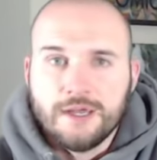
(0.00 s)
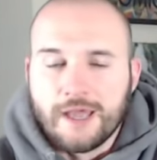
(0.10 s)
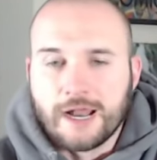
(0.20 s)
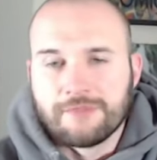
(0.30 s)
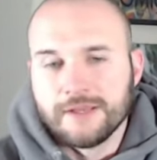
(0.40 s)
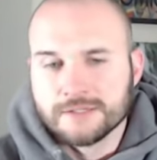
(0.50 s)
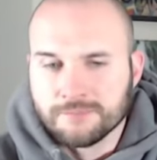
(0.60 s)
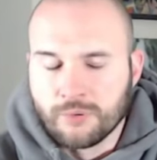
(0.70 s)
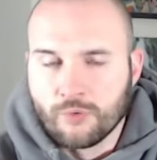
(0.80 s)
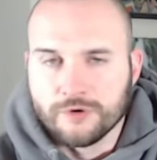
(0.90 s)
And I think it's
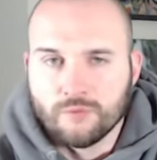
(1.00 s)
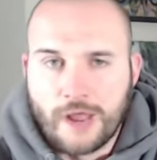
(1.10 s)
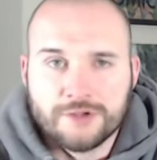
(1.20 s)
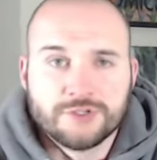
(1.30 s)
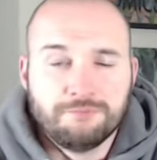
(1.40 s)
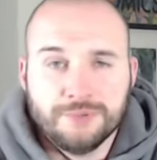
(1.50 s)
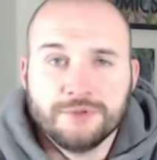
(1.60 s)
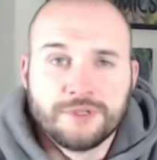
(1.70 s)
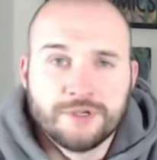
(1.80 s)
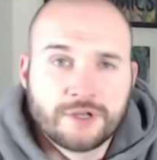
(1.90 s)
important as you're
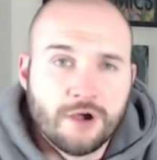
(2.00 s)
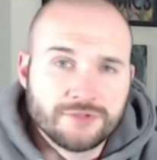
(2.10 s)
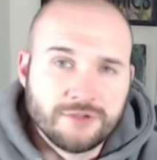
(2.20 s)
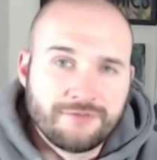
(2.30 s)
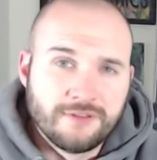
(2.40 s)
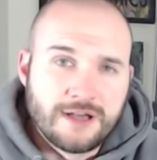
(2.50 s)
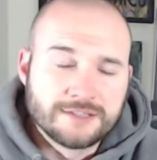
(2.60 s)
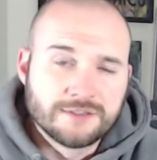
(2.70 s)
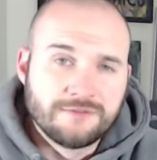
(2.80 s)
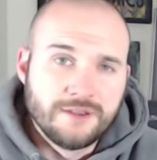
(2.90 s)
building your coaching
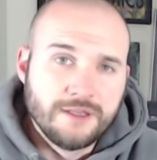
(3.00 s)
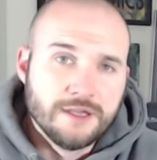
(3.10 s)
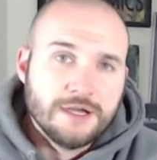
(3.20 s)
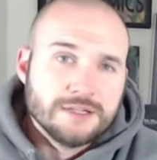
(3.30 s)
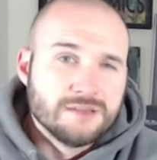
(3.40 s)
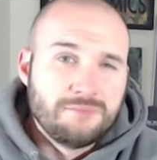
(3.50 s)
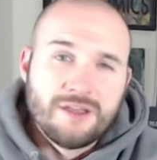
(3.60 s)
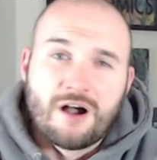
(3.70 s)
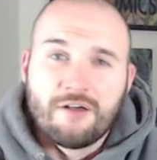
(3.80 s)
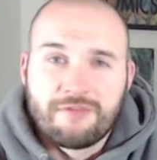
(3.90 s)
philosophy to
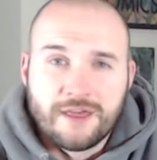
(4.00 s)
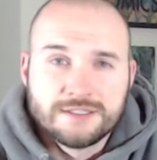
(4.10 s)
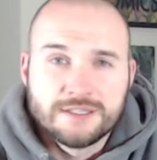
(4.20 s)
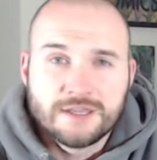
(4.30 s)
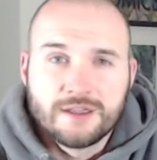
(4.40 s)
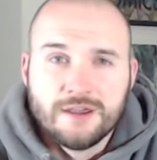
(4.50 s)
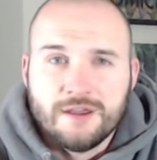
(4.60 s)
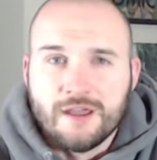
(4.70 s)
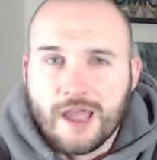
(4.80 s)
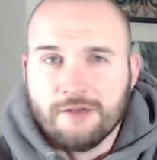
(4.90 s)
be authentic
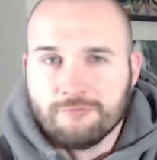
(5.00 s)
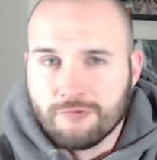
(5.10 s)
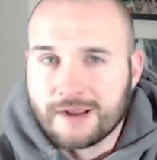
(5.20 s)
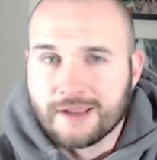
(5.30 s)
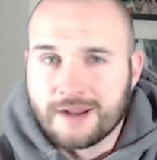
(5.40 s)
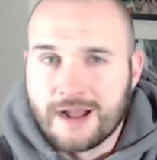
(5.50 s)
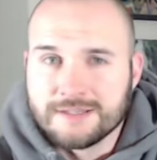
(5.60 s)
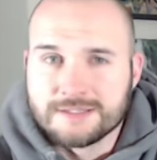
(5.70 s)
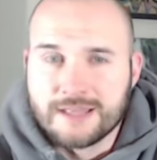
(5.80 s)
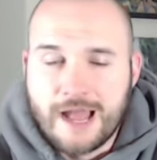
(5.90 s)
and
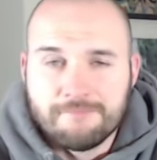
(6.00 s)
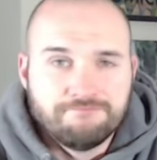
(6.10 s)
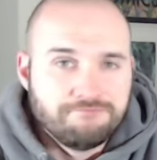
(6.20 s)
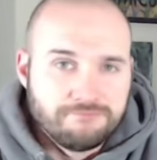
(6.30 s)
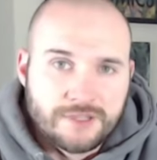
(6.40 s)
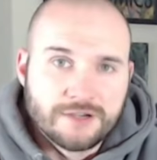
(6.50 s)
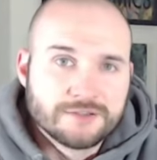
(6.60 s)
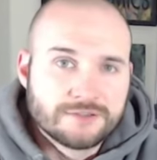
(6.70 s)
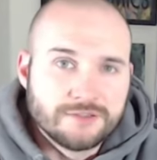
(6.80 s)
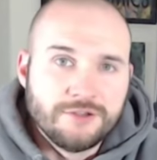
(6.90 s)
recognize that
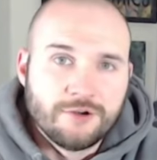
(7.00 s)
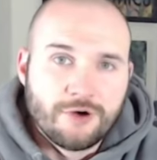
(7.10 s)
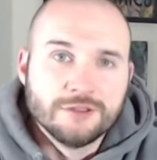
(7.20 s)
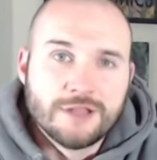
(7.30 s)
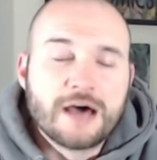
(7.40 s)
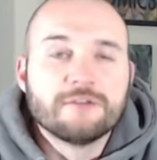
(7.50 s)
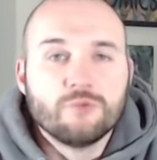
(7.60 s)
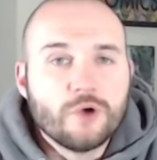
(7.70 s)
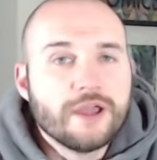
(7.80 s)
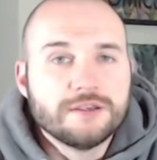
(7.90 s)
there's, you know, a lot of
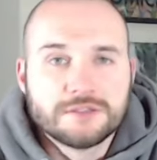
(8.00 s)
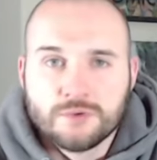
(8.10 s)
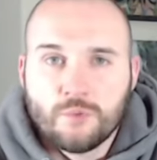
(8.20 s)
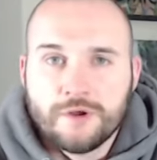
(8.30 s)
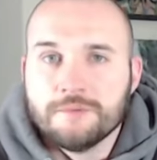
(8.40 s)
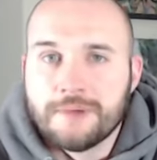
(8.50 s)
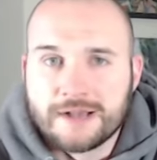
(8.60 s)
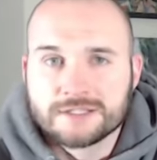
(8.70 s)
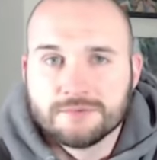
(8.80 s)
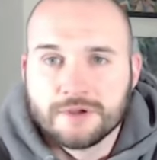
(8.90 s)
ways to win a
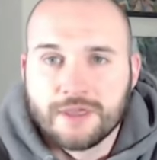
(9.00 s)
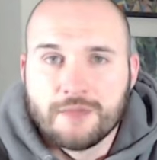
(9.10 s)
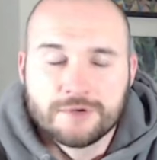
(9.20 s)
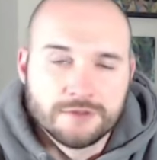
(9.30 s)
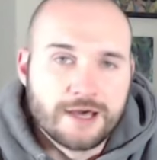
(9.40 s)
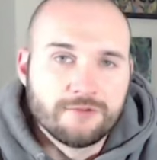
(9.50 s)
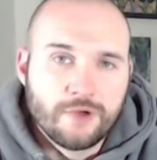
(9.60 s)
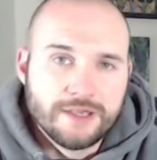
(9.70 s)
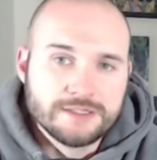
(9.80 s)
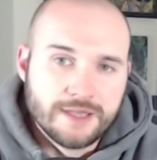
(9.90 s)
basketball game and a lot of
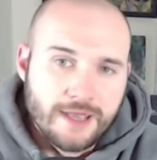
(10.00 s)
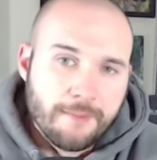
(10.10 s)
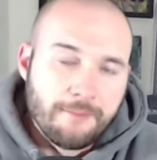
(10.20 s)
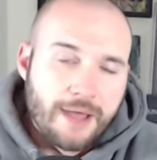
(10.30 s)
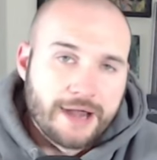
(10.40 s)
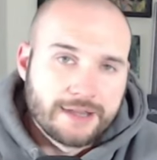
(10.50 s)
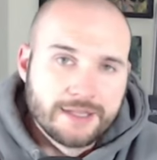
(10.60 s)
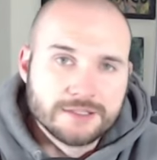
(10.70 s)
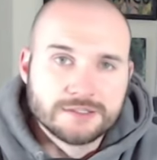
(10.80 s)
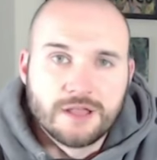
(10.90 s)
ways to impact
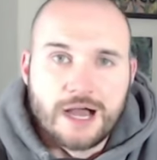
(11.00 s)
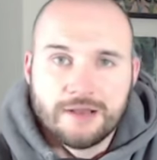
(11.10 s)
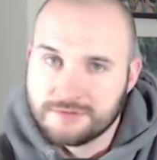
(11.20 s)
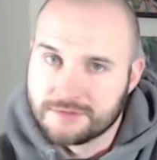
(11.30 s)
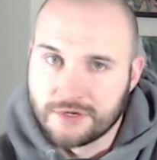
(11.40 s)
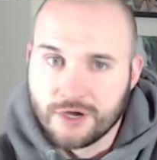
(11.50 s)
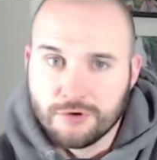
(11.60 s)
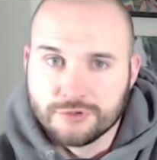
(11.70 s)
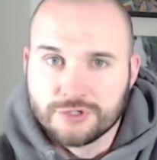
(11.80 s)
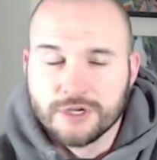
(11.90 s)
kids' lives as a
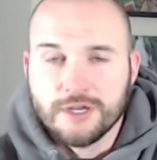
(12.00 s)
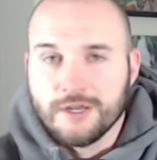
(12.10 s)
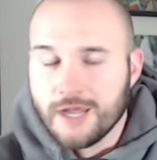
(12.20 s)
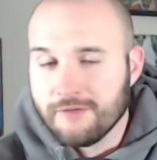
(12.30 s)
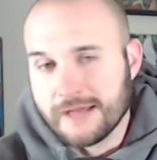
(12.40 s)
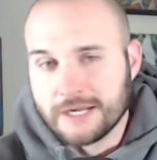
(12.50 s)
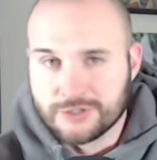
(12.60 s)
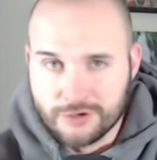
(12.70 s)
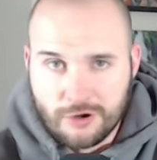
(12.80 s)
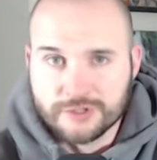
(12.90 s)
coach. If that's
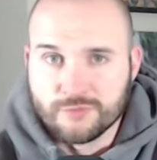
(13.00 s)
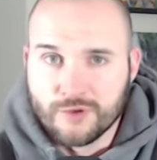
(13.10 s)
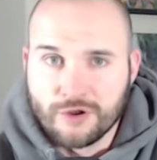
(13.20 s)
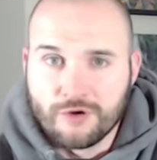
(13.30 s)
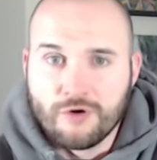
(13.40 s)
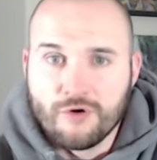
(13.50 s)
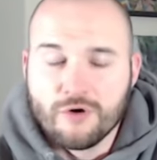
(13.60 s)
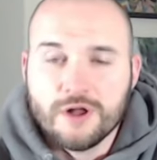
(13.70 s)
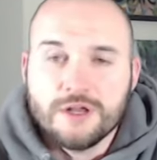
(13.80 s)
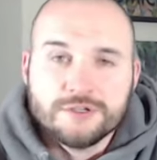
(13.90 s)
your ultimate
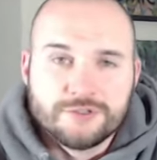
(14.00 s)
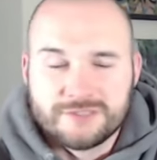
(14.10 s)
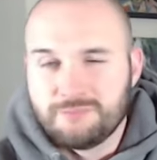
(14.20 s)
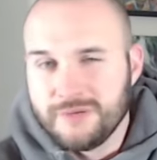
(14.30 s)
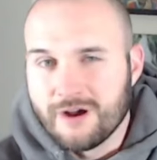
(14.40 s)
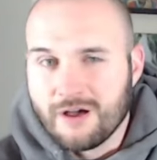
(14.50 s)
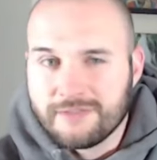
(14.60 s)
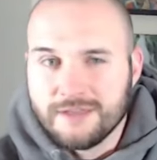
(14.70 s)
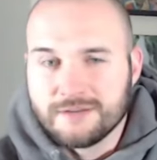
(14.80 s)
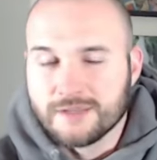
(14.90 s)
goal, just be
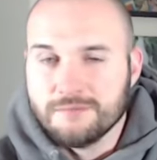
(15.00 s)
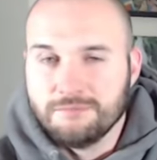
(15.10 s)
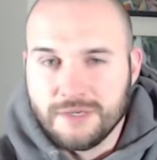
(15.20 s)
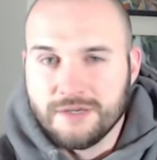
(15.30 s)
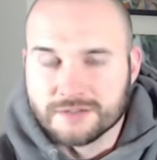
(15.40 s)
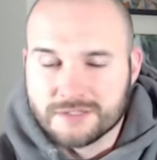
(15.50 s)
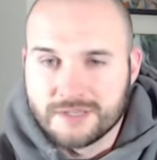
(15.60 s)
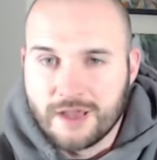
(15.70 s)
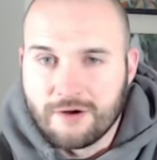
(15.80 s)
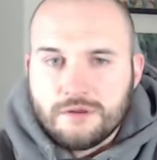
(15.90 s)
authentic and be
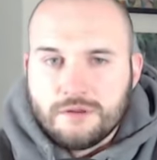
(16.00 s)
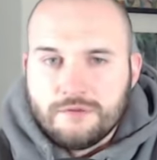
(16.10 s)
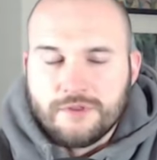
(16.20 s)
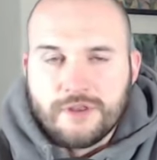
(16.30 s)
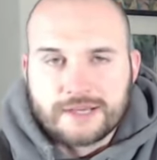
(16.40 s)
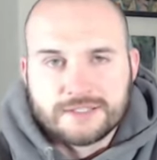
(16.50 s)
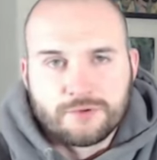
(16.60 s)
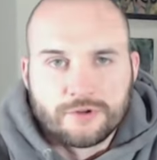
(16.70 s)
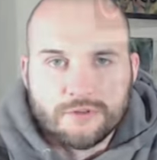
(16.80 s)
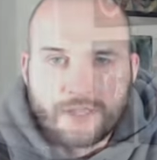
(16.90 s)
yourself. The next thing we're going to look